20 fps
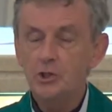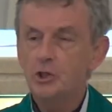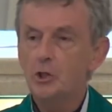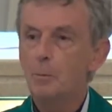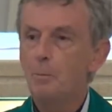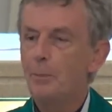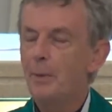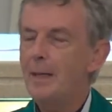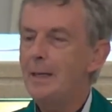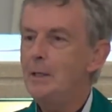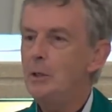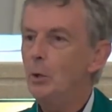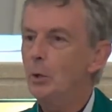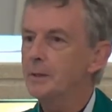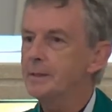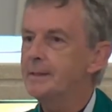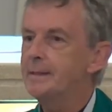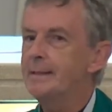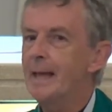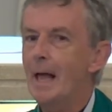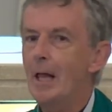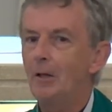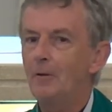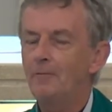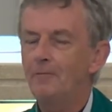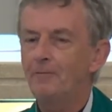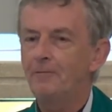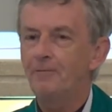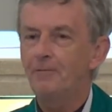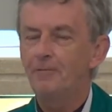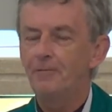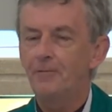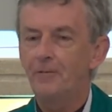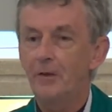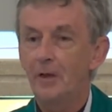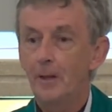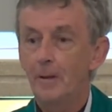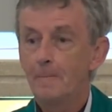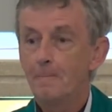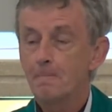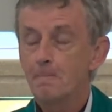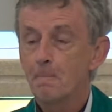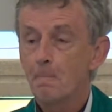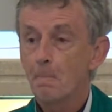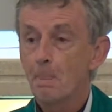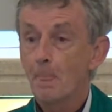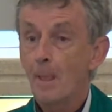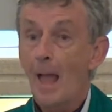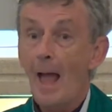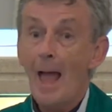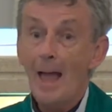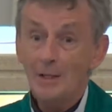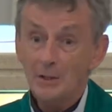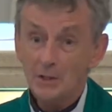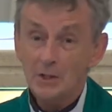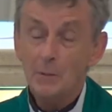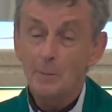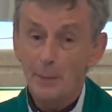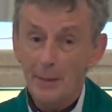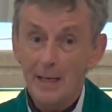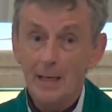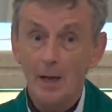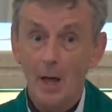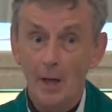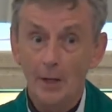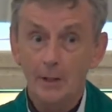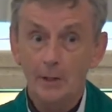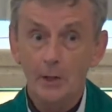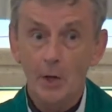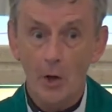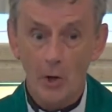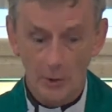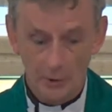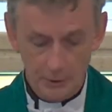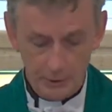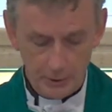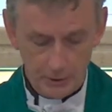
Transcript: to be yourself and to be like God.